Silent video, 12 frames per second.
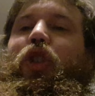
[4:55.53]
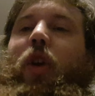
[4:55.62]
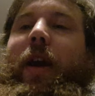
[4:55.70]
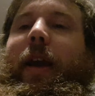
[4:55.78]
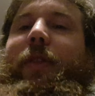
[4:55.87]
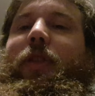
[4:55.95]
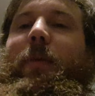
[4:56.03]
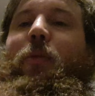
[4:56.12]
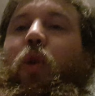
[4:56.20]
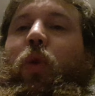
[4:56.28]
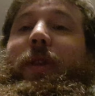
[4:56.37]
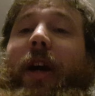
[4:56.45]
try and get them
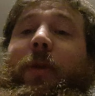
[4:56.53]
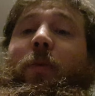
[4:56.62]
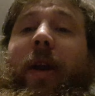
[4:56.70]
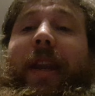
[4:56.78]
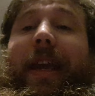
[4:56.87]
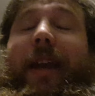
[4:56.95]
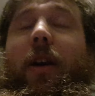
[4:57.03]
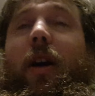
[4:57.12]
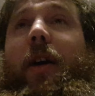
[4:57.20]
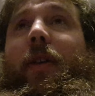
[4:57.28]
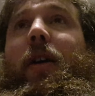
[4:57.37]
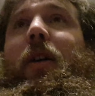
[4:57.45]
all done in one hit
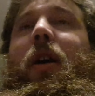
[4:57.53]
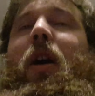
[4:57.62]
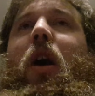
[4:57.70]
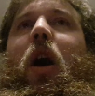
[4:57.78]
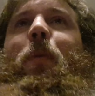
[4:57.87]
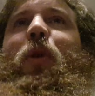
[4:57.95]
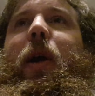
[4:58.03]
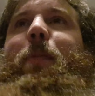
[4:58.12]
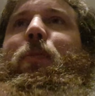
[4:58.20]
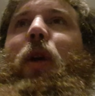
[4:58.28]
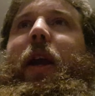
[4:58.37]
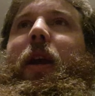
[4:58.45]
either. I'll probably
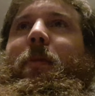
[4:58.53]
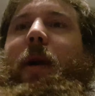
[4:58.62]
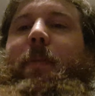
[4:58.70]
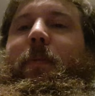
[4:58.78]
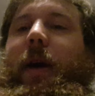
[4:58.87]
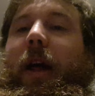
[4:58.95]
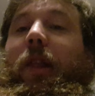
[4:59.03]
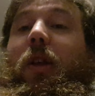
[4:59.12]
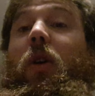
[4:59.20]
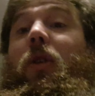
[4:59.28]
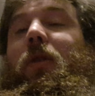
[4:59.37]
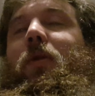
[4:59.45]
break them up
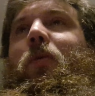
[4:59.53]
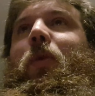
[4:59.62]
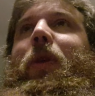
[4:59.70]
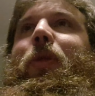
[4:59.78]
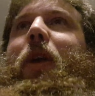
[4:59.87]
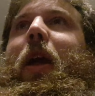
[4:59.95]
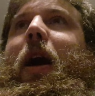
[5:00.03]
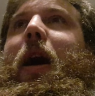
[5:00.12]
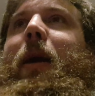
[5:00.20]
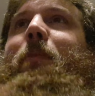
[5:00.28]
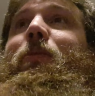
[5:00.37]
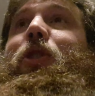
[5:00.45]
along with
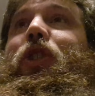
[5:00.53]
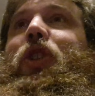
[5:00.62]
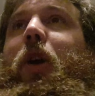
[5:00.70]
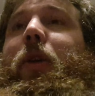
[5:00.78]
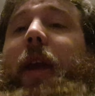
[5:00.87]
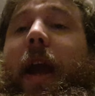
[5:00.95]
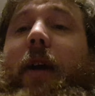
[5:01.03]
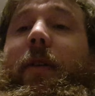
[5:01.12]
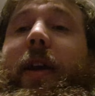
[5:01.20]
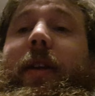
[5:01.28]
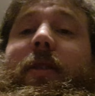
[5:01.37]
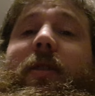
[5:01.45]
the stone
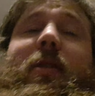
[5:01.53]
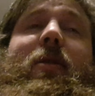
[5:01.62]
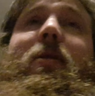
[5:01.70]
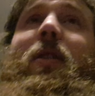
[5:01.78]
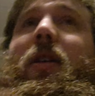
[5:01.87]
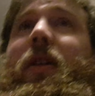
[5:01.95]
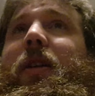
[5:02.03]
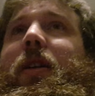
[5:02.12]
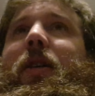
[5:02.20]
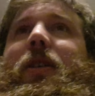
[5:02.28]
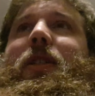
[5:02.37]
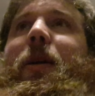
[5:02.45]
carries and
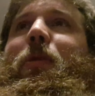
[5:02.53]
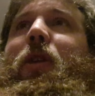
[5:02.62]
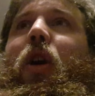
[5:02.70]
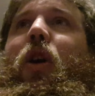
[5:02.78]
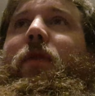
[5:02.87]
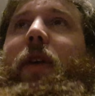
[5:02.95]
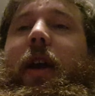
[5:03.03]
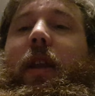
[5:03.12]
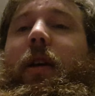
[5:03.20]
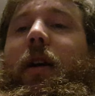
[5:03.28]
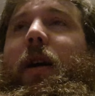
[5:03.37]
some of the overhead